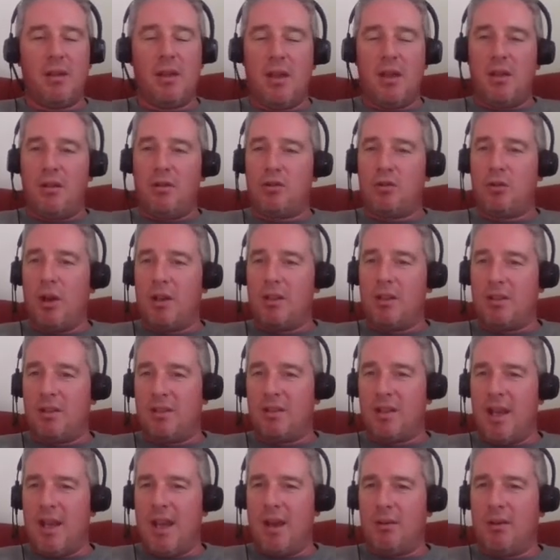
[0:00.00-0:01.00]
try to
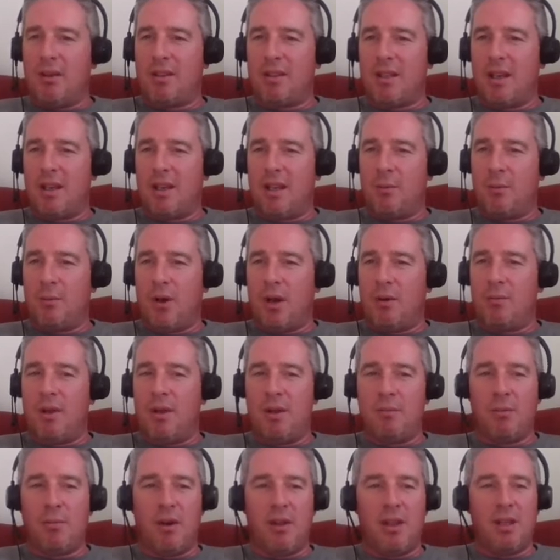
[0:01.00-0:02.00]
set out exactly what I
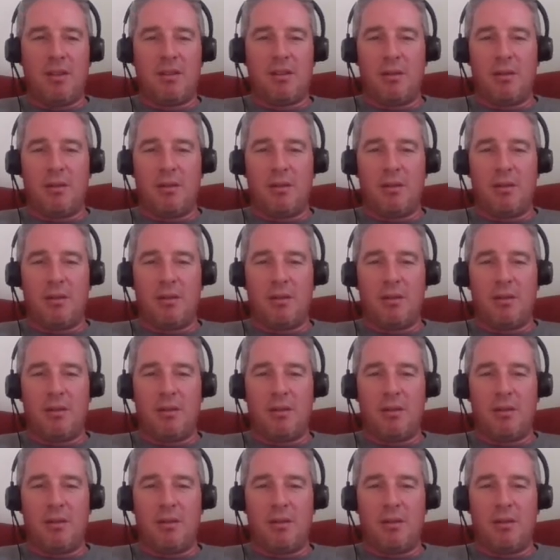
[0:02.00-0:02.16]
mean by that.